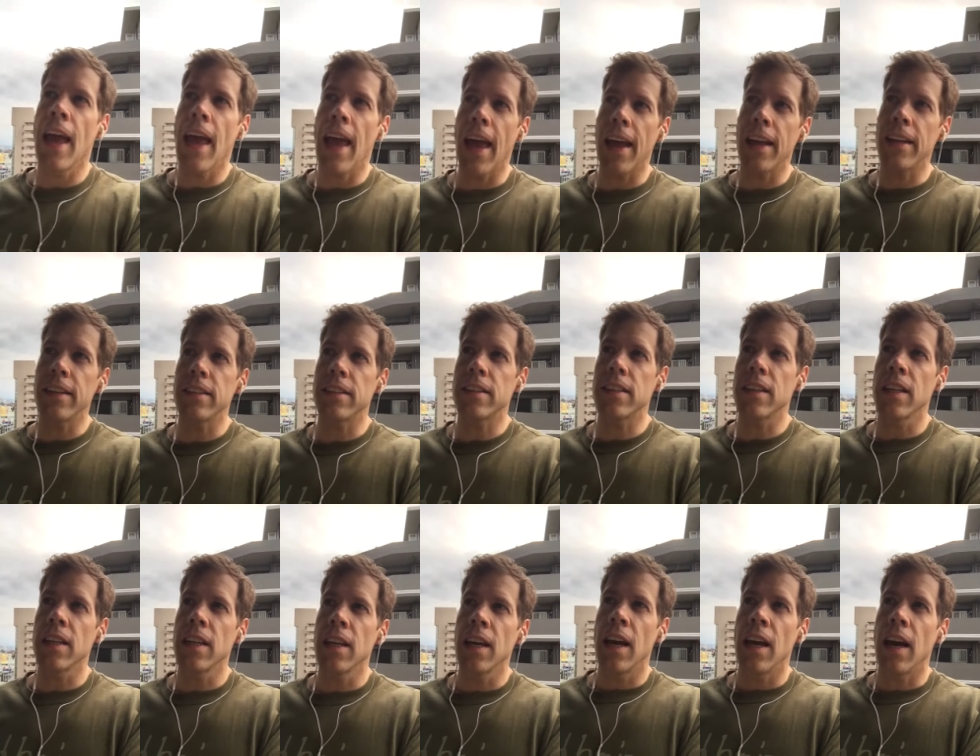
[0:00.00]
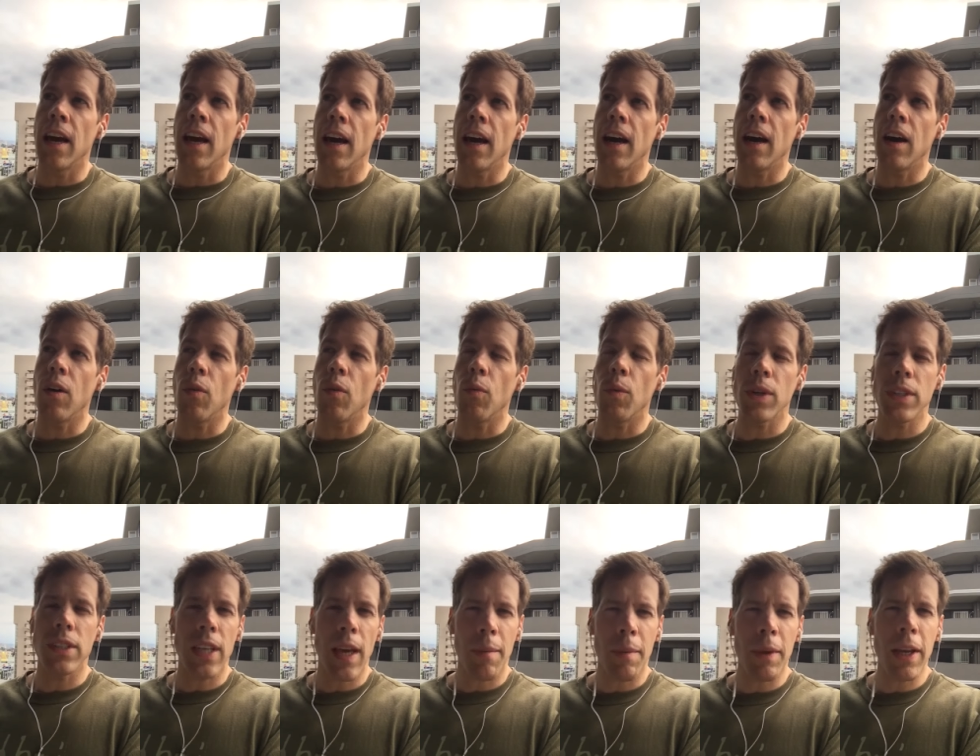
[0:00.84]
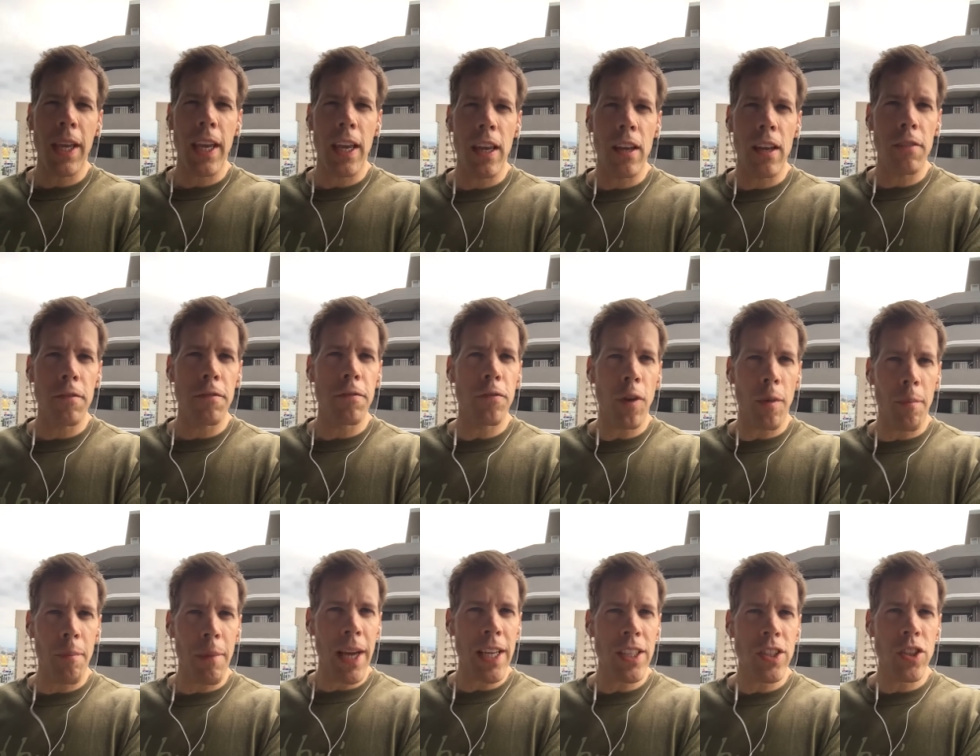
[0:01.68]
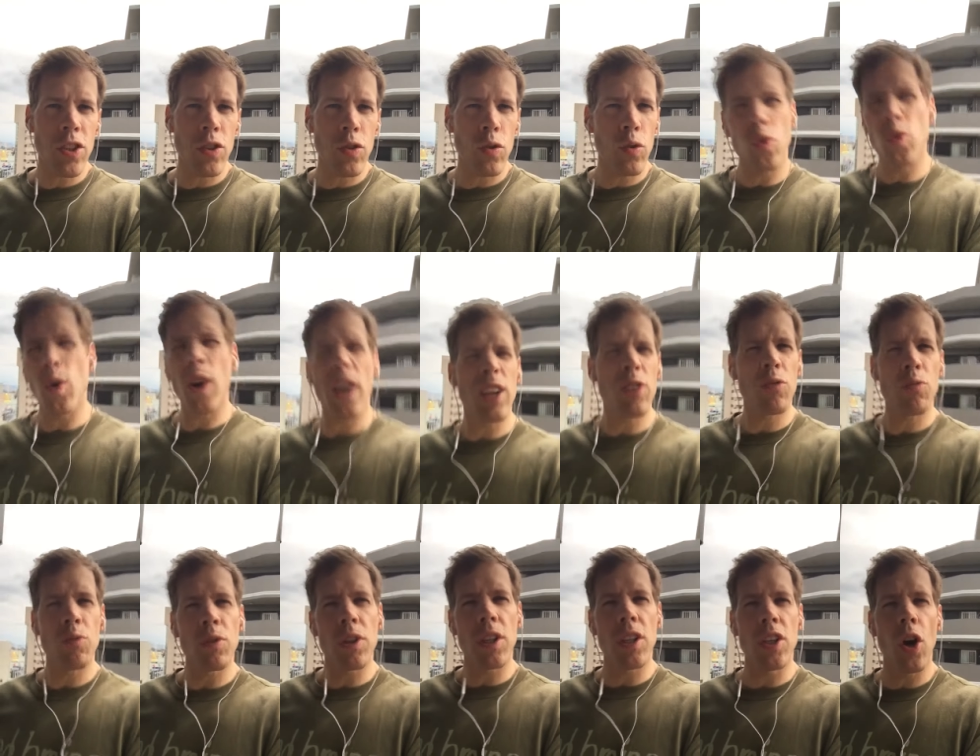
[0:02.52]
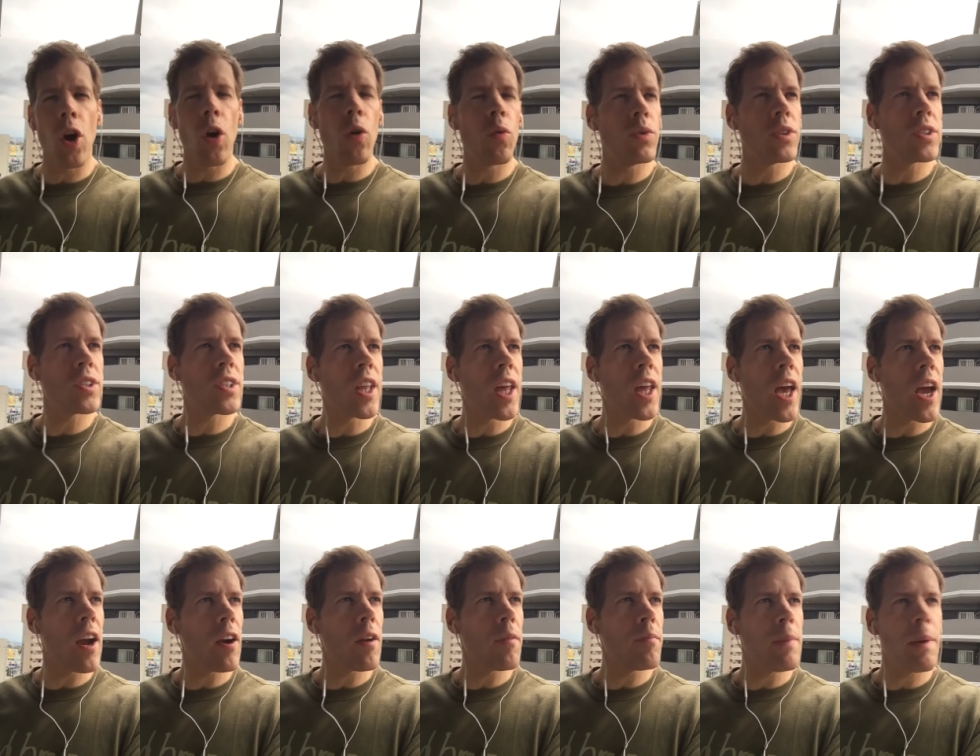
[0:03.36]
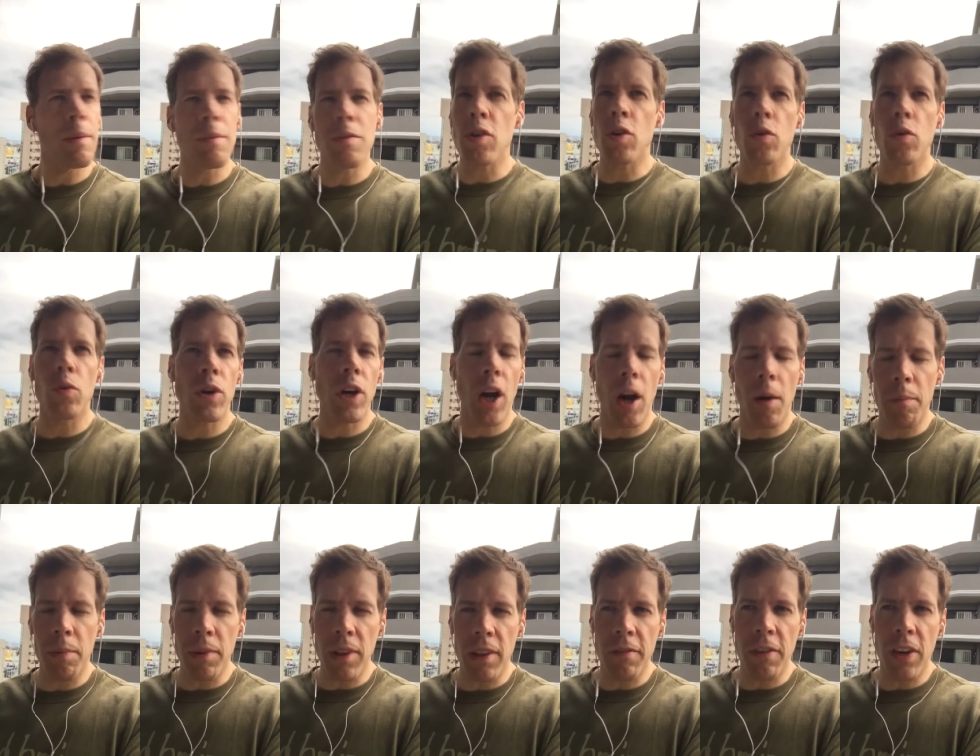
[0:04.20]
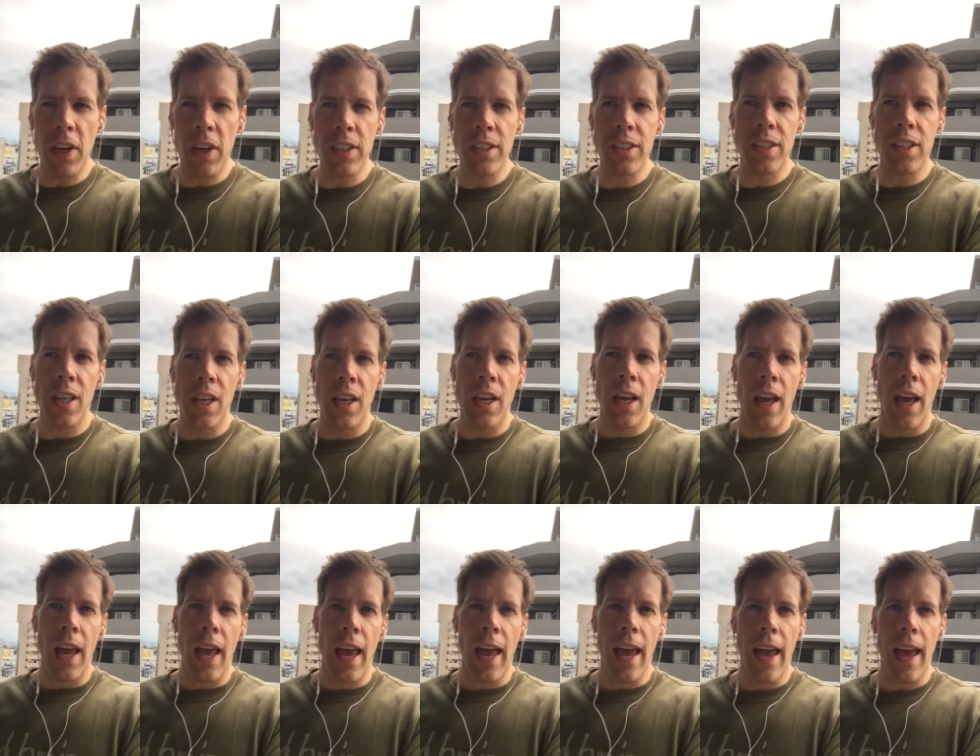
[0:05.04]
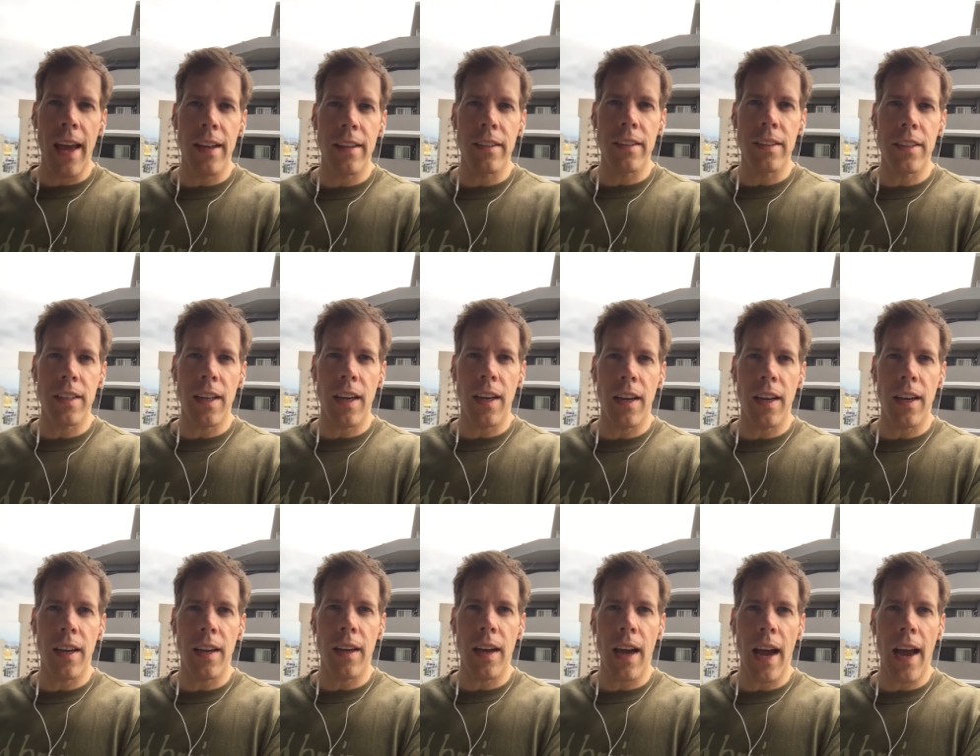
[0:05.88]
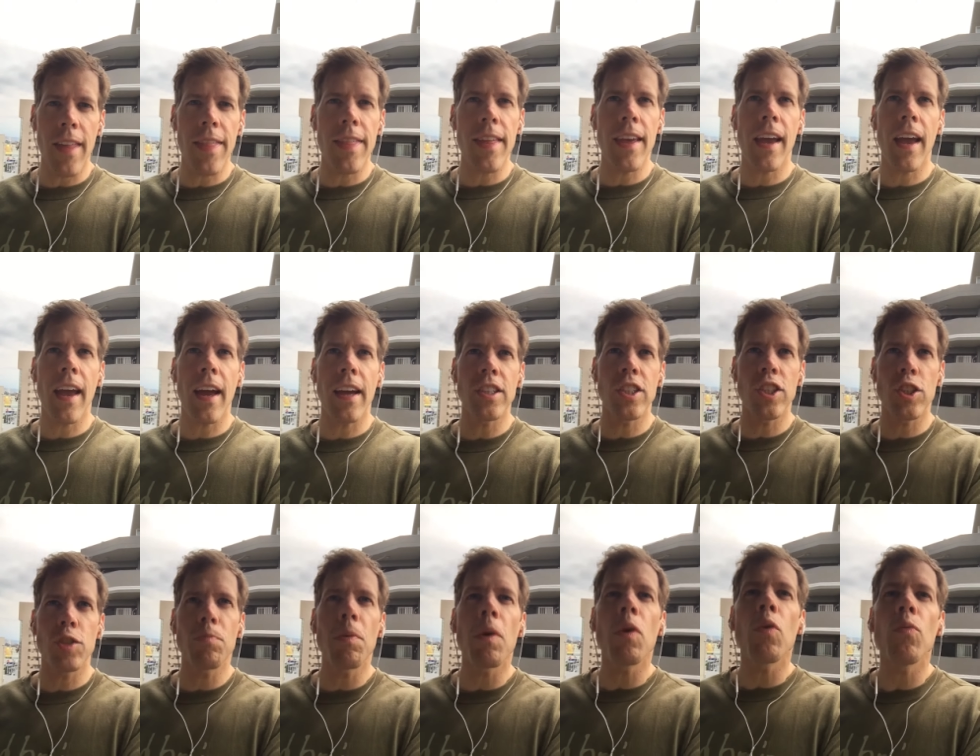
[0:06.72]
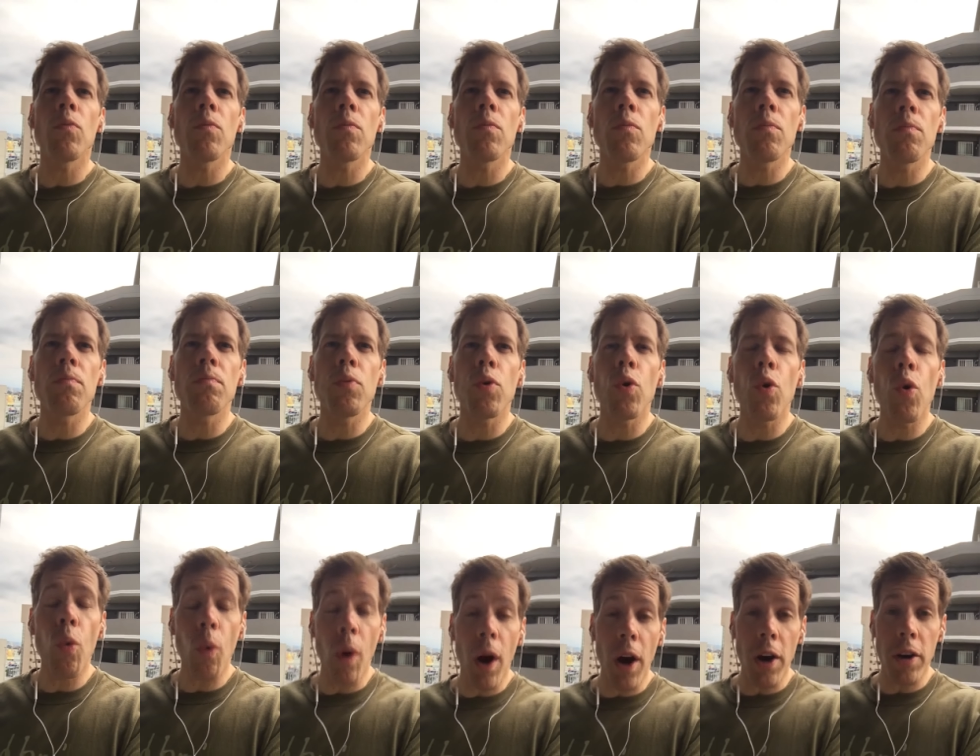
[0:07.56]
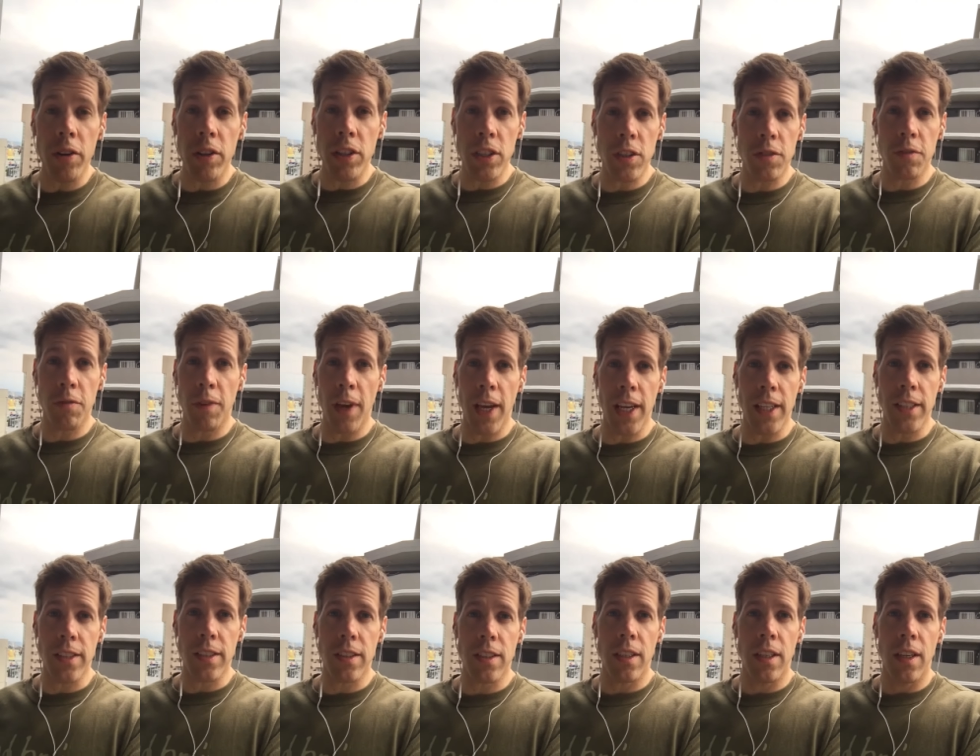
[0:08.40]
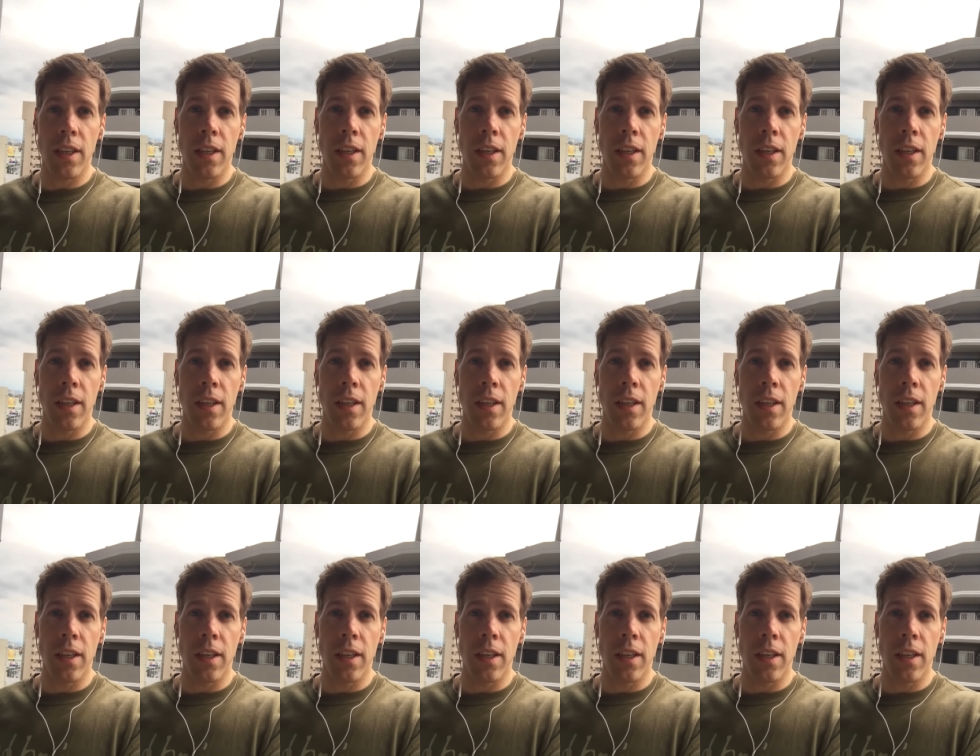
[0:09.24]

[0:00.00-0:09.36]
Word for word: And uh, one time, a kid from my school who I didn't really know was there. Maybe there were a couple of us, and uh, I think I spit pool water in his face.